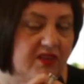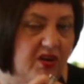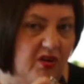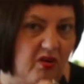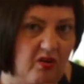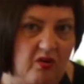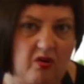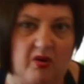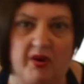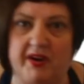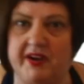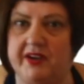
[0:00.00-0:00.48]

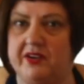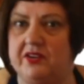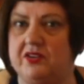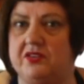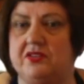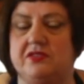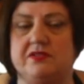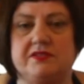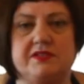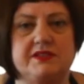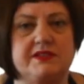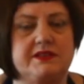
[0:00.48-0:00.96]

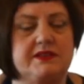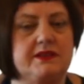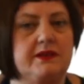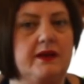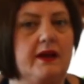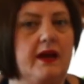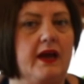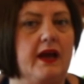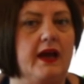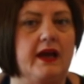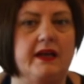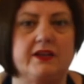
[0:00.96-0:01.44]
oils
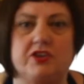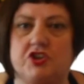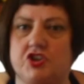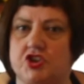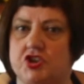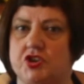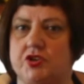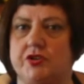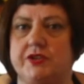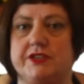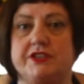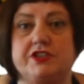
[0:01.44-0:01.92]
and
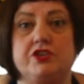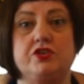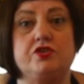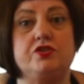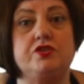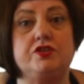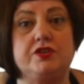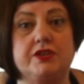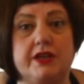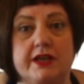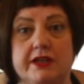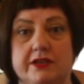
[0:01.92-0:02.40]
sugars you
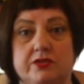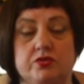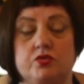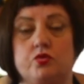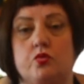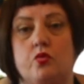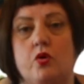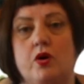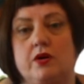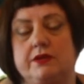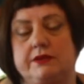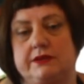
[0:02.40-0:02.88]
don't
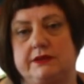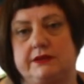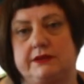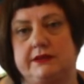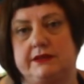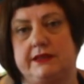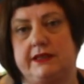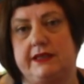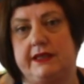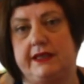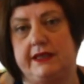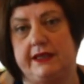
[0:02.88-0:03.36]
want
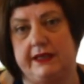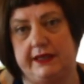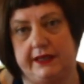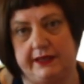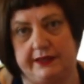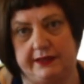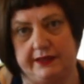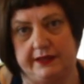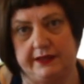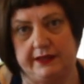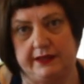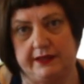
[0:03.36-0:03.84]

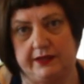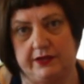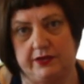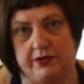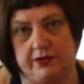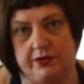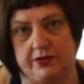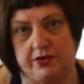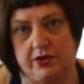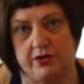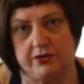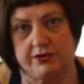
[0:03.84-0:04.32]
in a
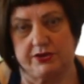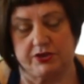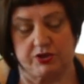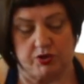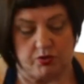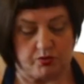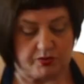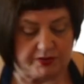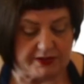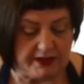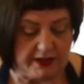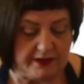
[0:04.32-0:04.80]
good hot
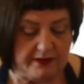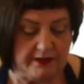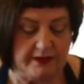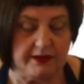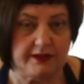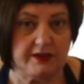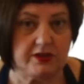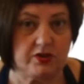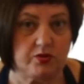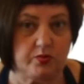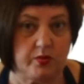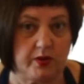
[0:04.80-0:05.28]
sauce. And
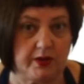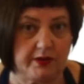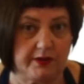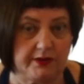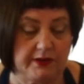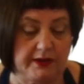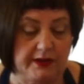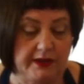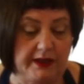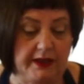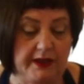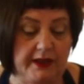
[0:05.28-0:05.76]
this
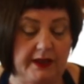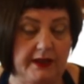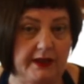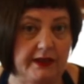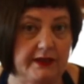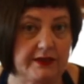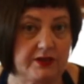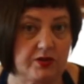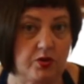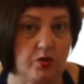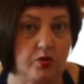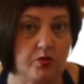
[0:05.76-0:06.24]
one
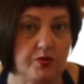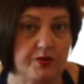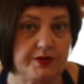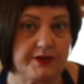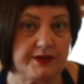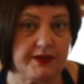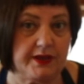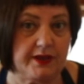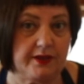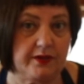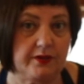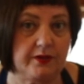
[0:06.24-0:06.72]
is
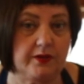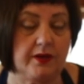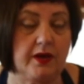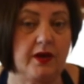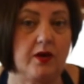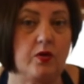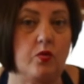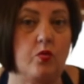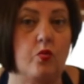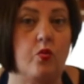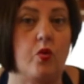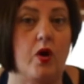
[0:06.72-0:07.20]
also
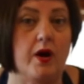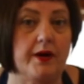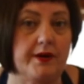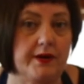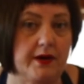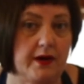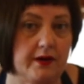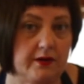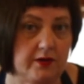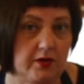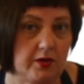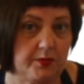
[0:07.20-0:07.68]

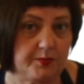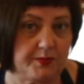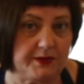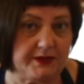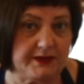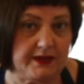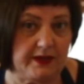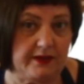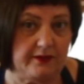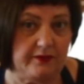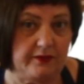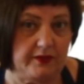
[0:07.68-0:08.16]

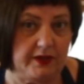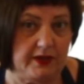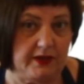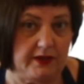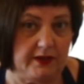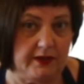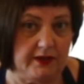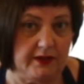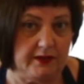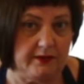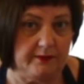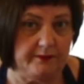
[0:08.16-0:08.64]
100%
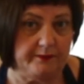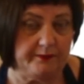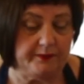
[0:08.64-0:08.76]
vegan.